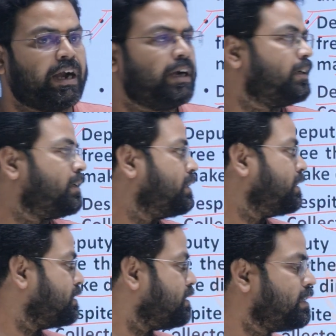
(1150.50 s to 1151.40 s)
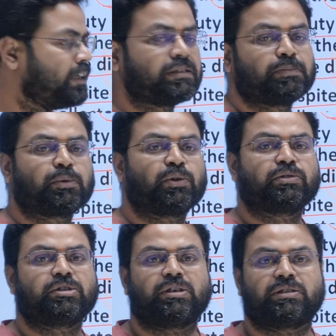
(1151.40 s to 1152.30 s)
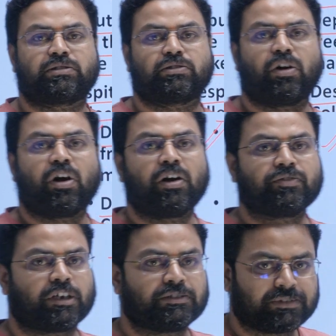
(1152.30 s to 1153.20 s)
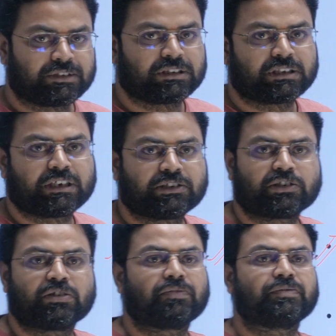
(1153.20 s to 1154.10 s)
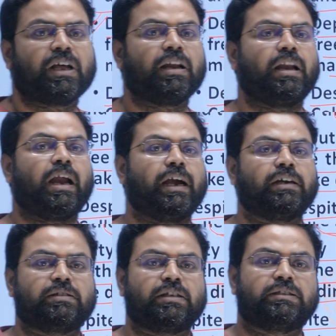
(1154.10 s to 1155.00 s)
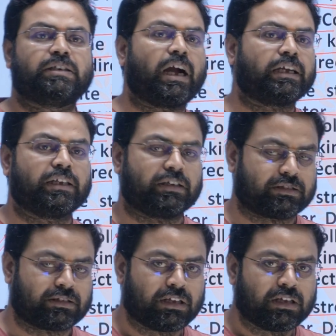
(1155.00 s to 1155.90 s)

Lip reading: And this process of confiscation of the land, the Jagirs,